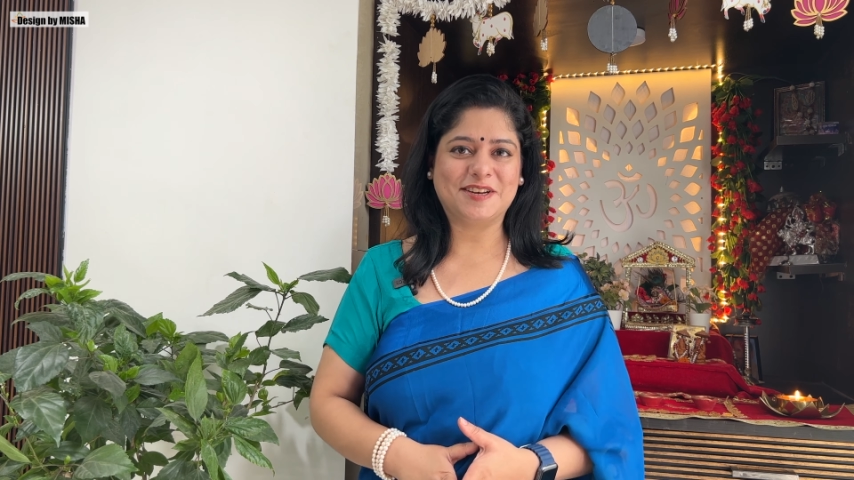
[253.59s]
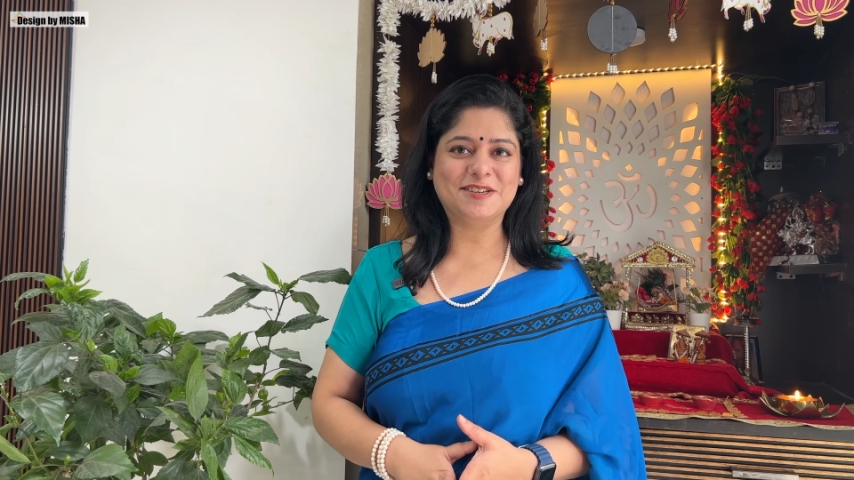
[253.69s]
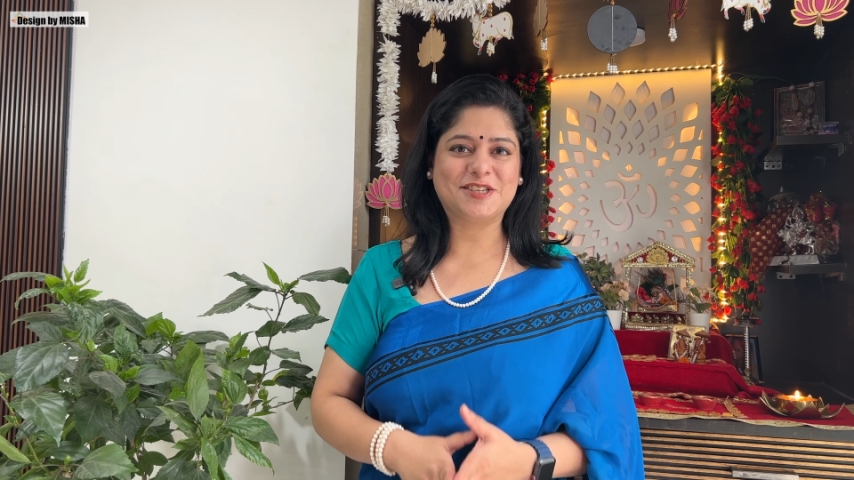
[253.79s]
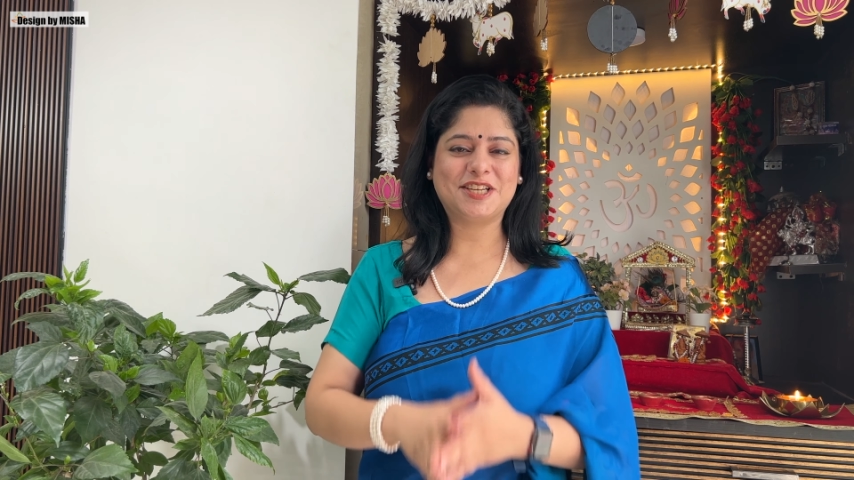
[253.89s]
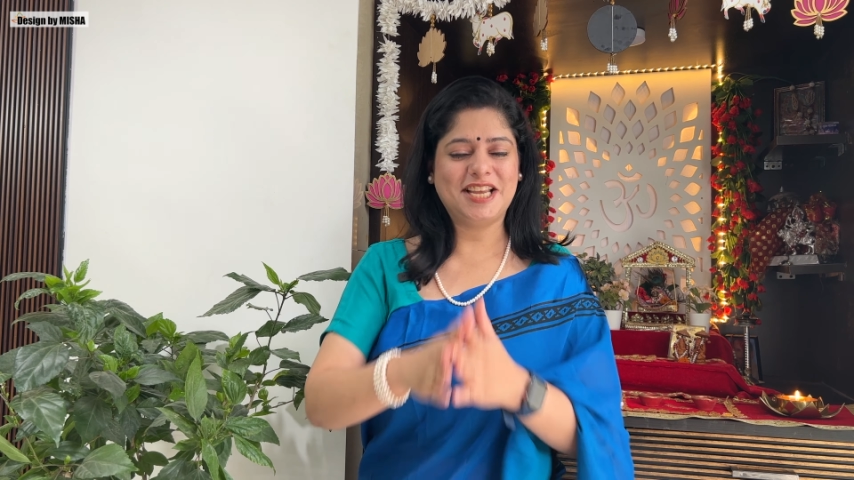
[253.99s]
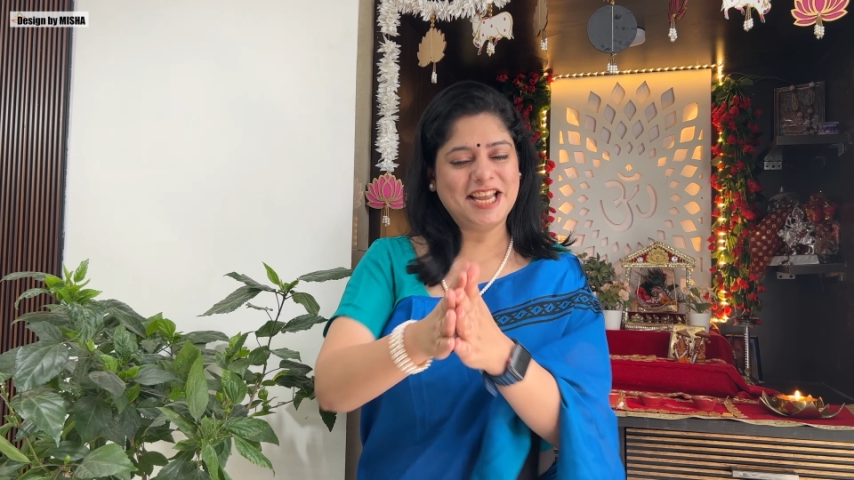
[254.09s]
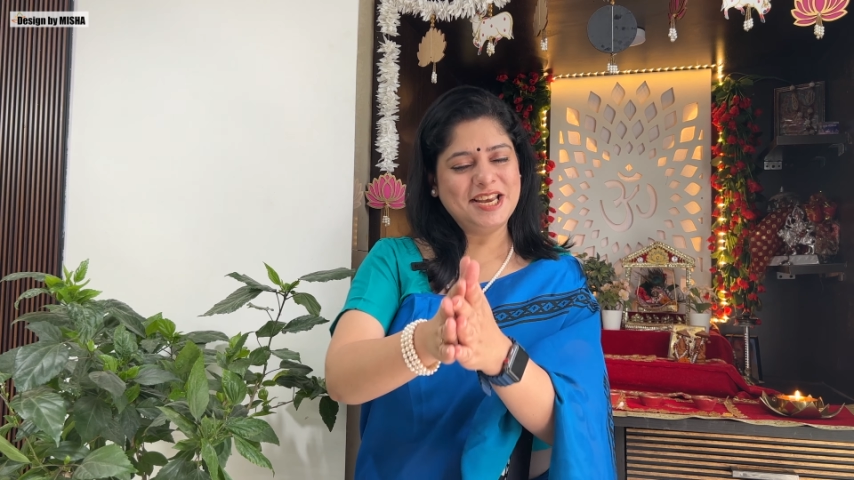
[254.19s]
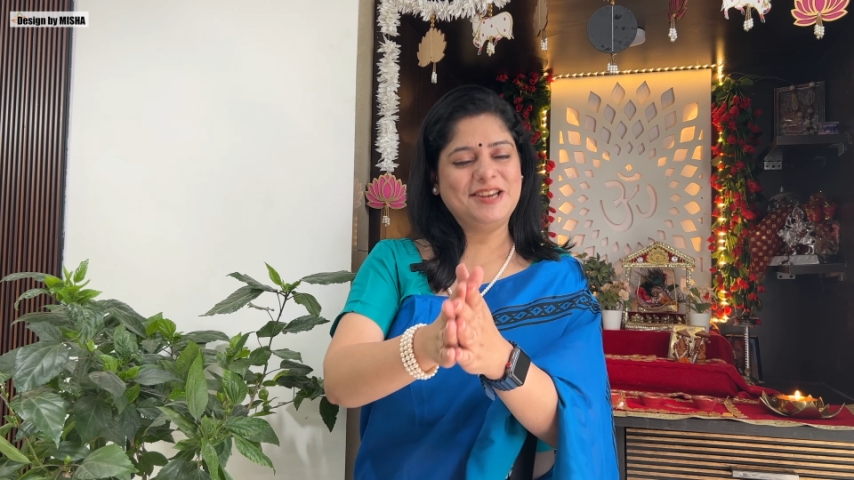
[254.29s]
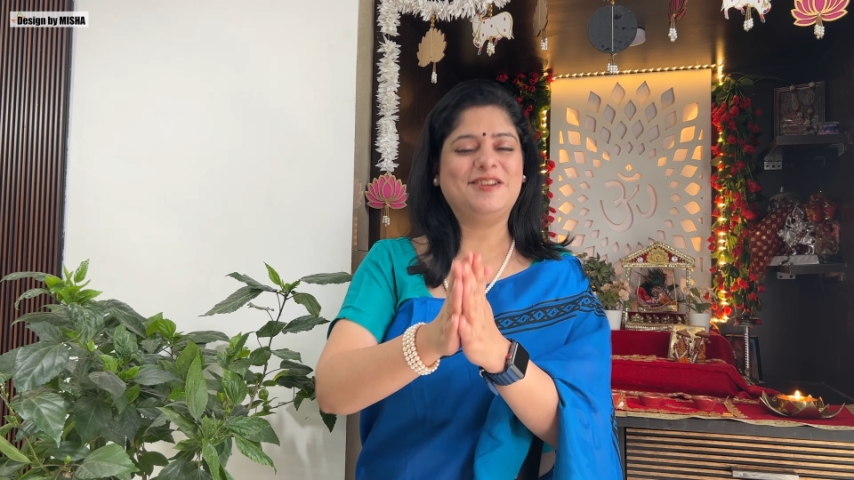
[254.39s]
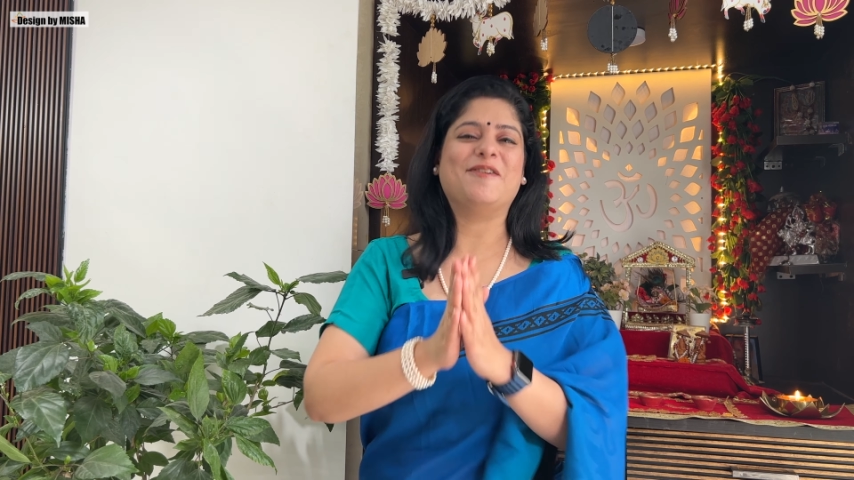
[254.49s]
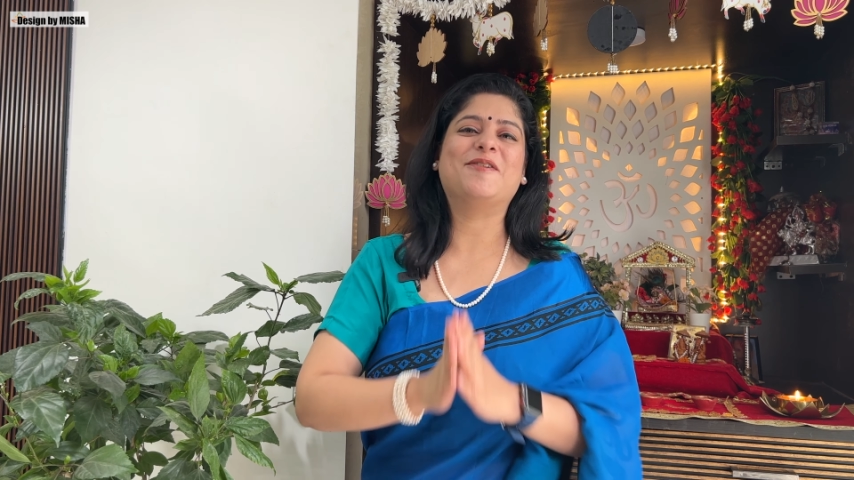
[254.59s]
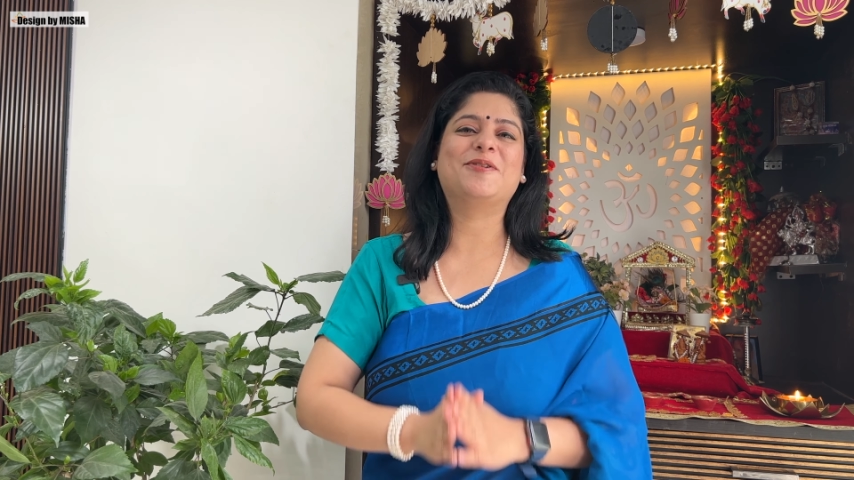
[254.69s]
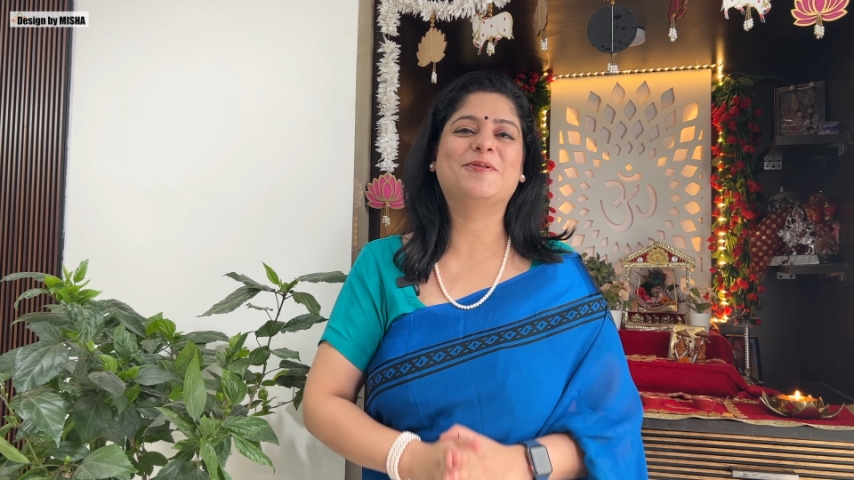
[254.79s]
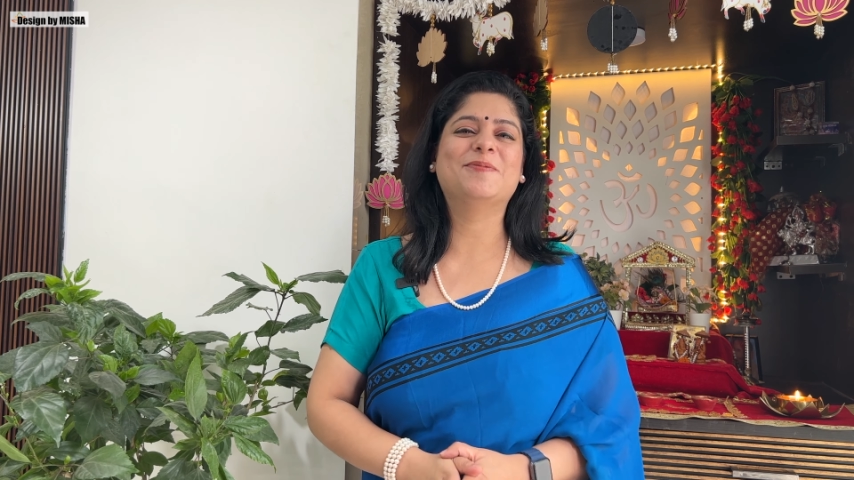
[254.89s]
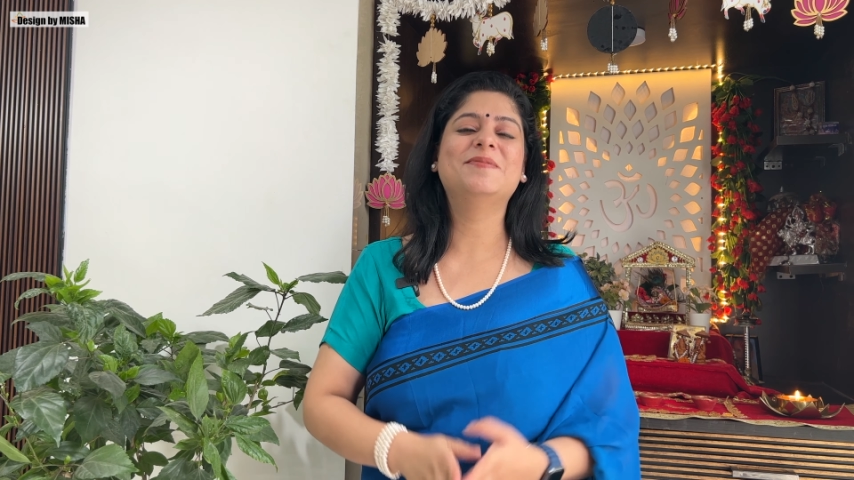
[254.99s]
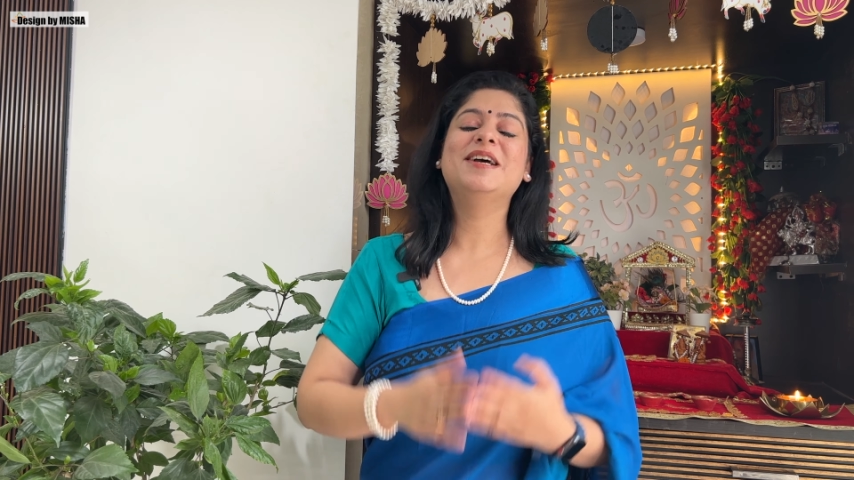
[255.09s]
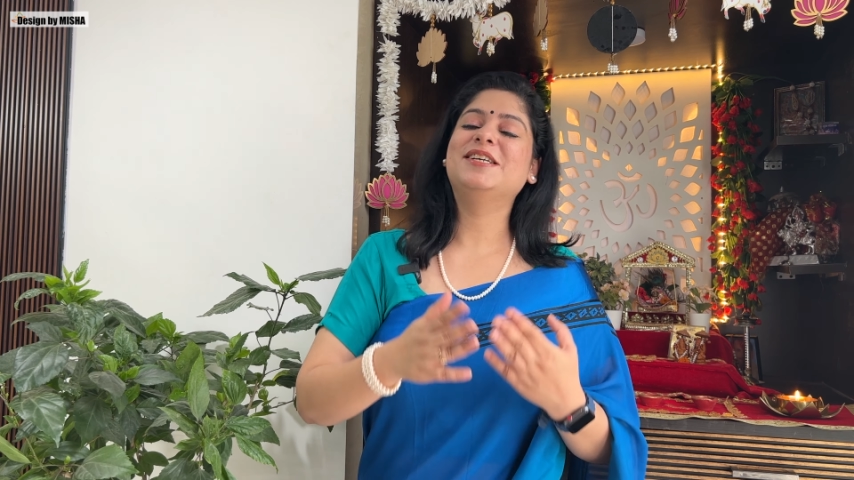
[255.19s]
energy in your home